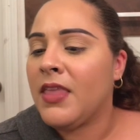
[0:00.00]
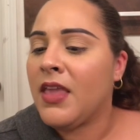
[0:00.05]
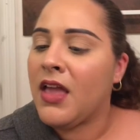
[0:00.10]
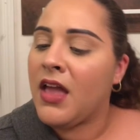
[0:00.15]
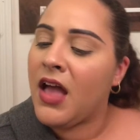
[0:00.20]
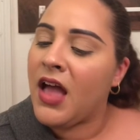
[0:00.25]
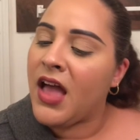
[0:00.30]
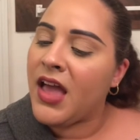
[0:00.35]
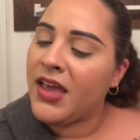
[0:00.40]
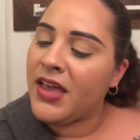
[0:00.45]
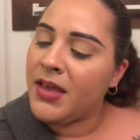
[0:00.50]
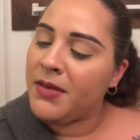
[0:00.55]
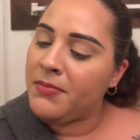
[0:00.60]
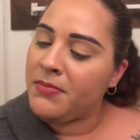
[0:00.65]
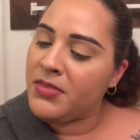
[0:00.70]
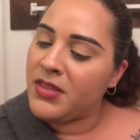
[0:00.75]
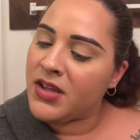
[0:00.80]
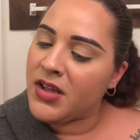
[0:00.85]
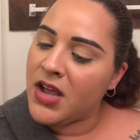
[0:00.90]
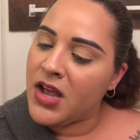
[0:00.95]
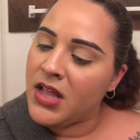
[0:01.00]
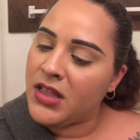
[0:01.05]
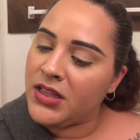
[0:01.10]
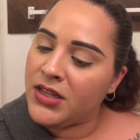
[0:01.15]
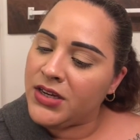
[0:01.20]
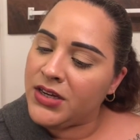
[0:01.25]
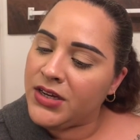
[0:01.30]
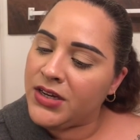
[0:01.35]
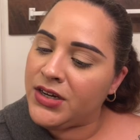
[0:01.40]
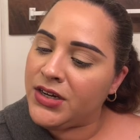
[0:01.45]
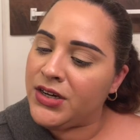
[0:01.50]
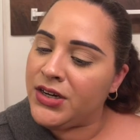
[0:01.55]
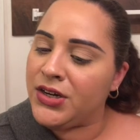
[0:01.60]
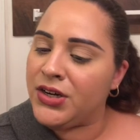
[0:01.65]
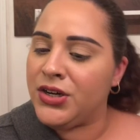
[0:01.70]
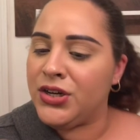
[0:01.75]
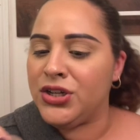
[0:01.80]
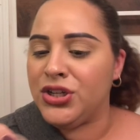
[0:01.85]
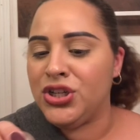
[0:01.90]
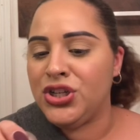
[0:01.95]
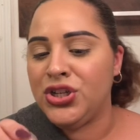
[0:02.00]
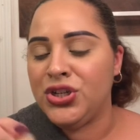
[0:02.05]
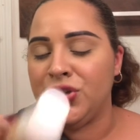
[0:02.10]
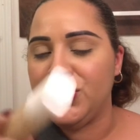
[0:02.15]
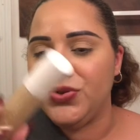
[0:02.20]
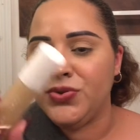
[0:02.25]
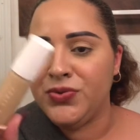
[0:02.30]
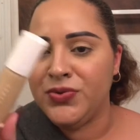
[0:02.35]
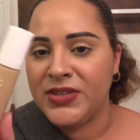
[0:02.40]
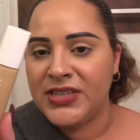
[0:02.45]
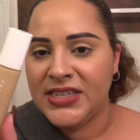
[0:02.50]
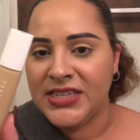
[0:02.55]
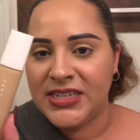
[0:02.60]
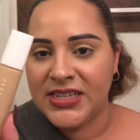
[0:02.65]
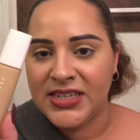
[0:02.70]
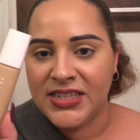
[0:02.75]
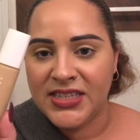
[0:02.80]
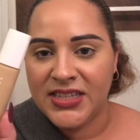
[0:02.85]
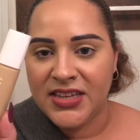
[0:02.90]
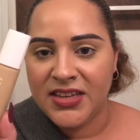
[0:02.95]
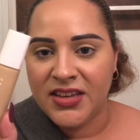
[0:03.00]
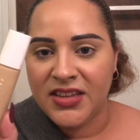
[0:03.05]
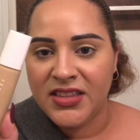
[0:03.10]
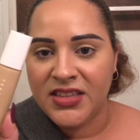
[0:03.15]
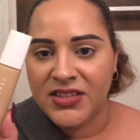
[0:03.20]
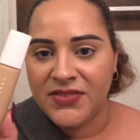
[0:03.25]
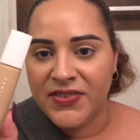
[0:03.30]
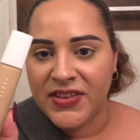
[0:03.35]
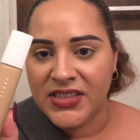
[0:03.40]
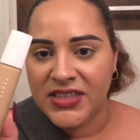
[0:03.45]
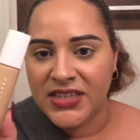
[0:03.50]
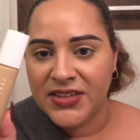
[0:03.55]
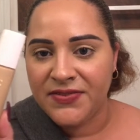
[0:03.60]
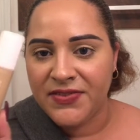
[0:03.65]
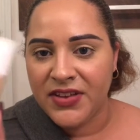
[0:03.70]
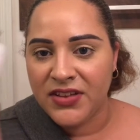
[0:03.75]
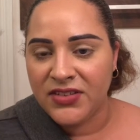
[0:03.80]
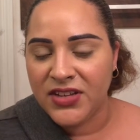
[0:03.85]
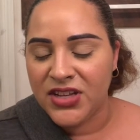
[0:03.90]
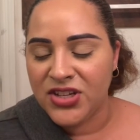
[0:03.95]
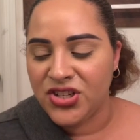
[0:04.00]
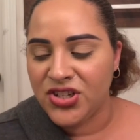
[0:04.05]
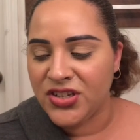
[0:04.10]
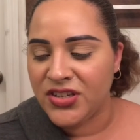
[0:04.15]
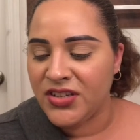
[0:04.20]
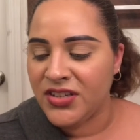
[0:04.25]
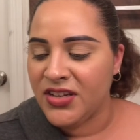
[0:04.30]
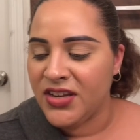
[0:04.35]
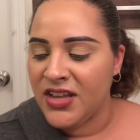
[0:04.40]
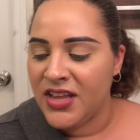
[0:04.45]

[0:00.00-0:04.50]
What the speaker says: I am the color 260 in this Fenty foundation,